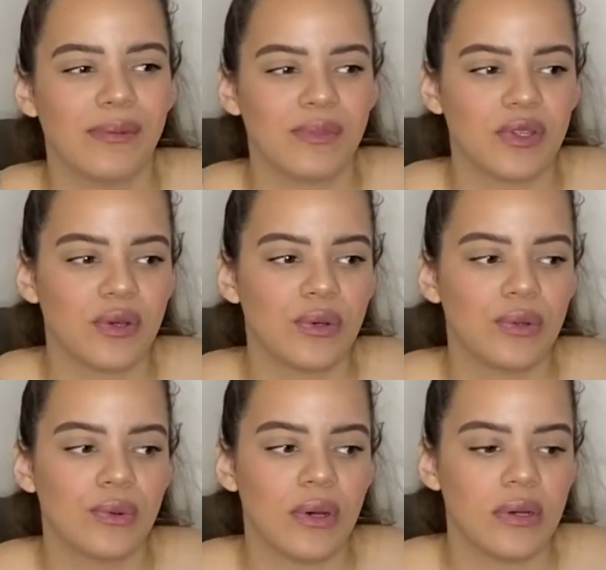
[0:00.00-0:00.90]

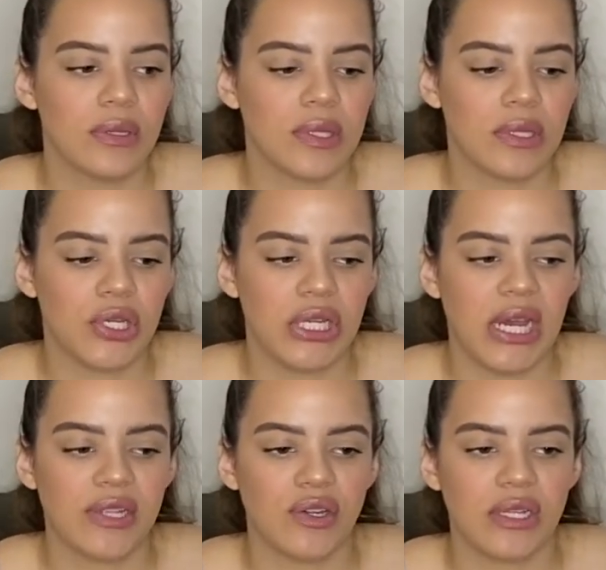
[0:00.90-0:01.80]
So she
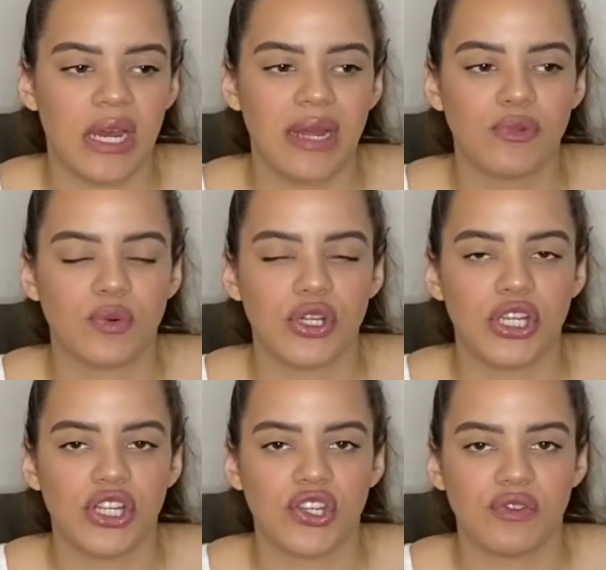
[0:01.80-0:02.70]
has her times where she
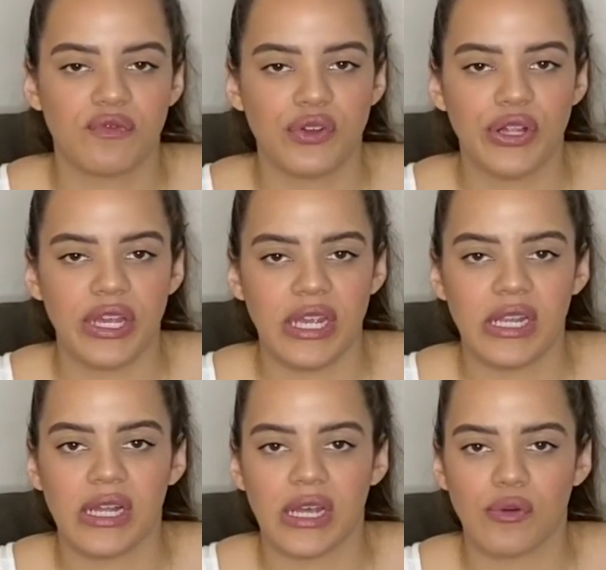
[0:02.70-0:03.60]
doesn't feel like
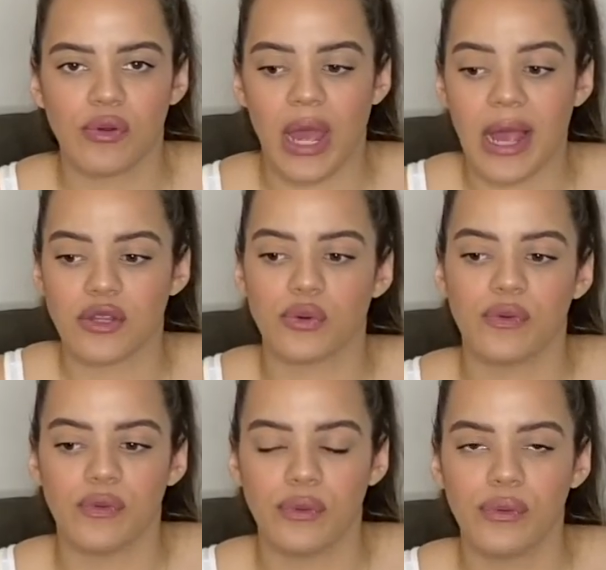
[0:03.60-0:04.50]
eating like actual
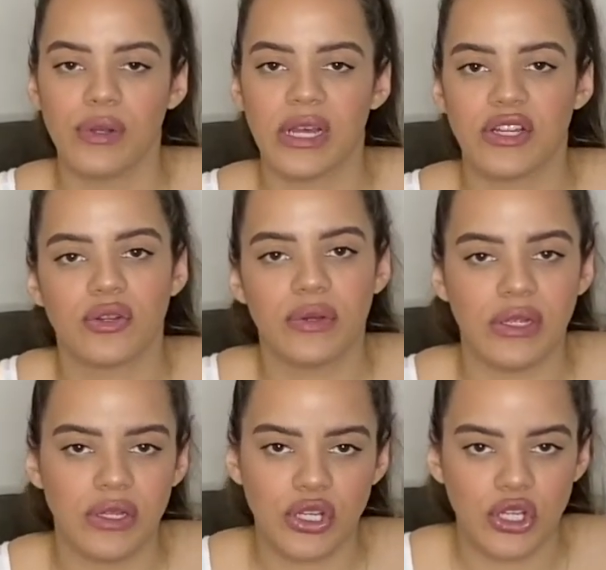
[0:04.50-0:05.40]
food, like she'll
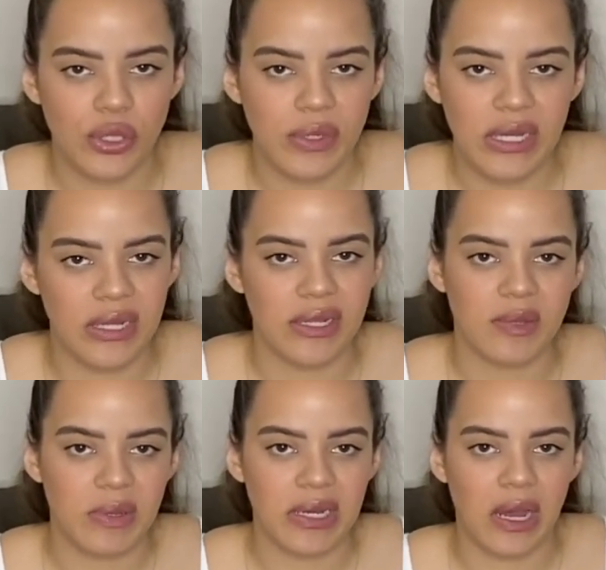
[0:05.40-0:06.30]
chew it and then
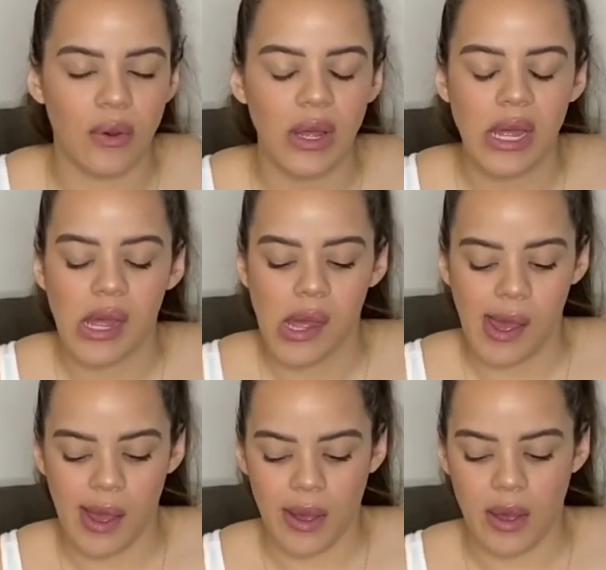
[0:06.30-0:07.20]
spit it out.
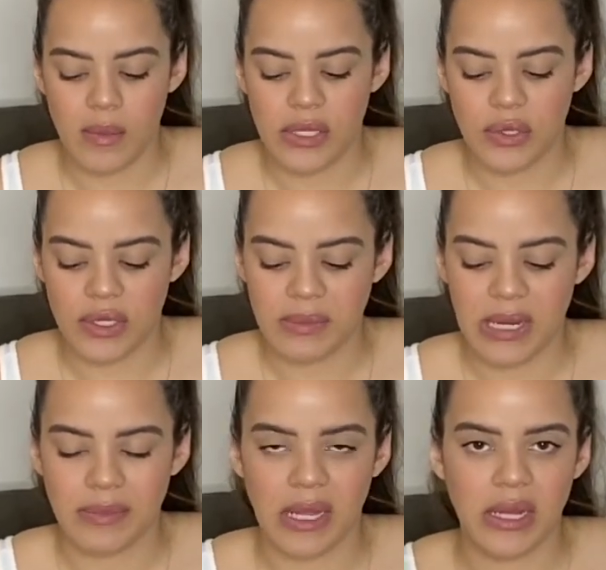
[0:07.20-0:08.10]
And so
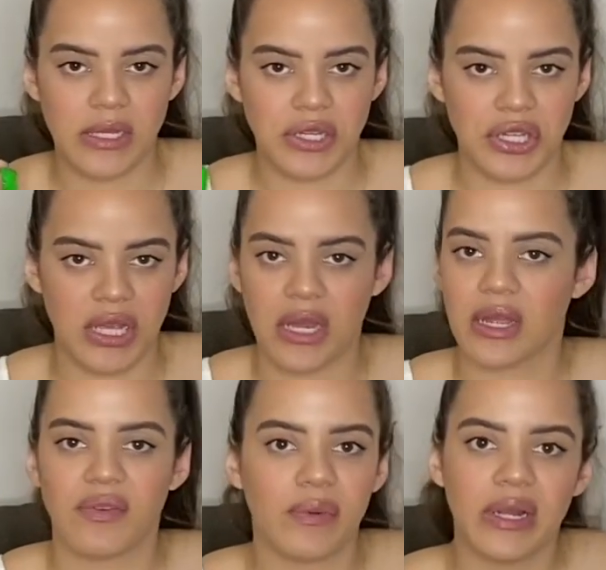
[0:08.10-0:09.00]
sometimes I like to just kind of
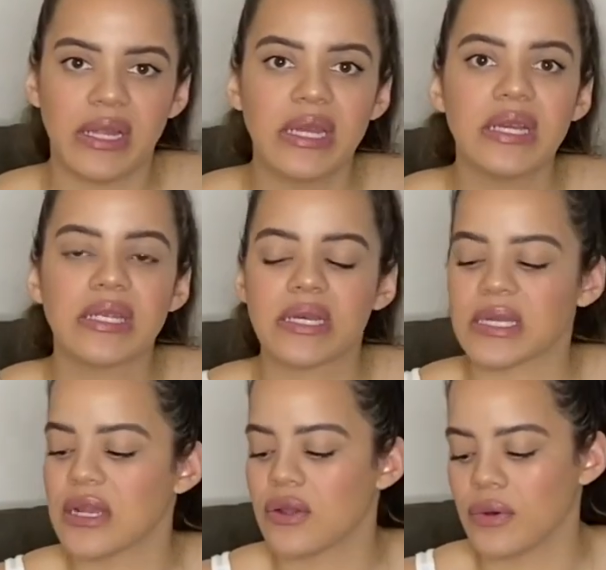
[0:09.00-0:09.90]
give her one of these because
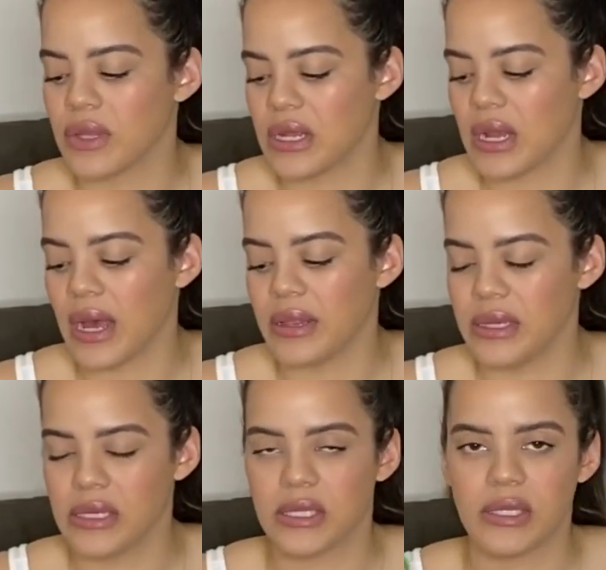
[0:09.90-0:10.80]
I know then at
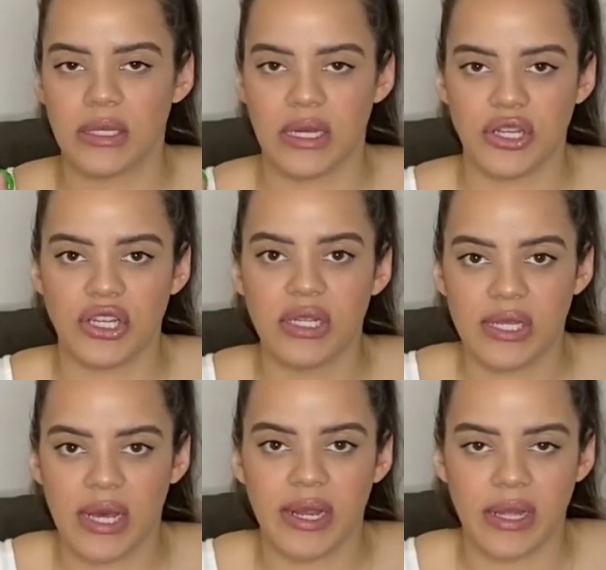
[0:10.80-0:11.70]
least that she's
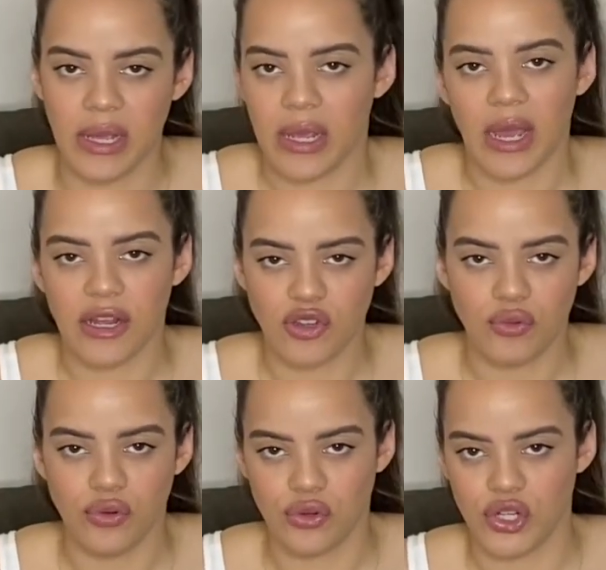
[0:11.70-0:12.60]
getting like actual
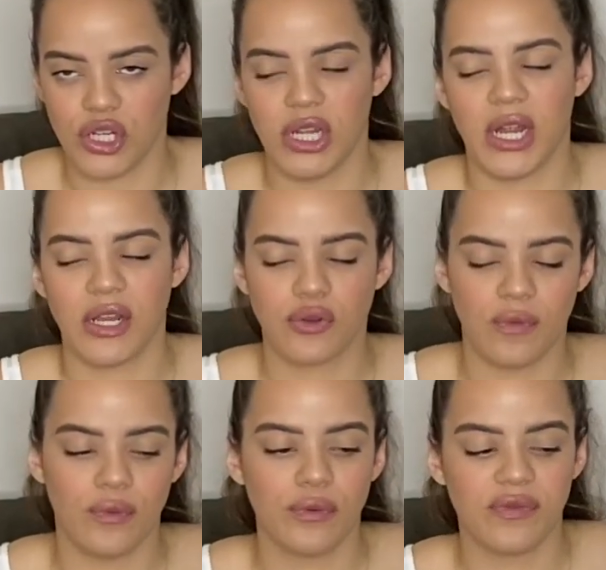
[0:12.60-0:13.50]
nutrition and actual
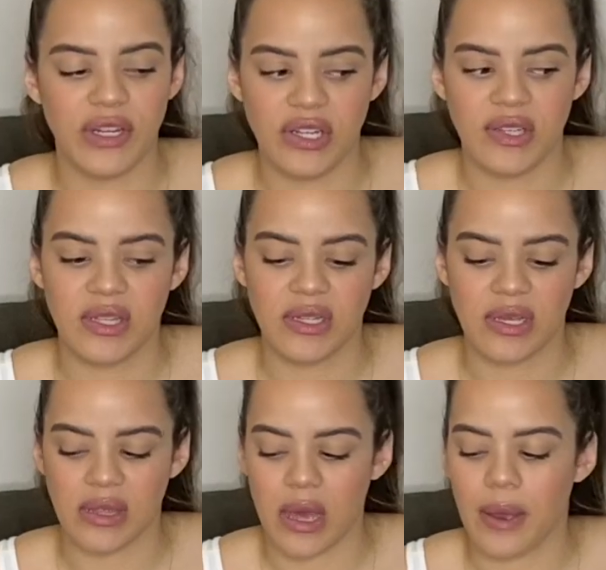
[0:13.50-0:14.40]
fruits, veggies, things
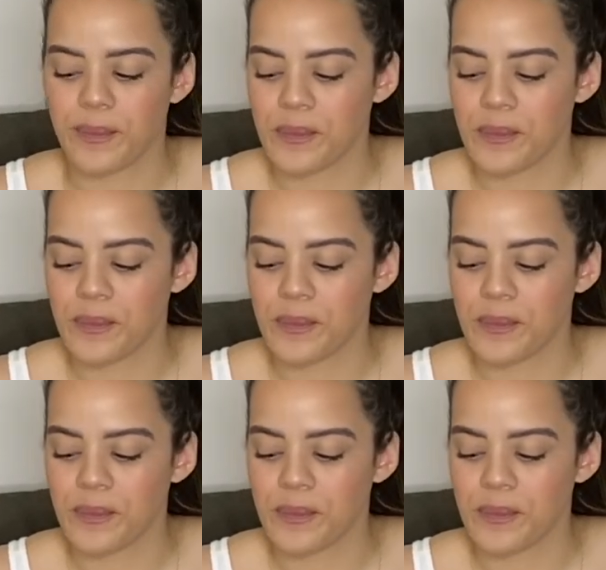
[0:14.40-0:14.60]
like that.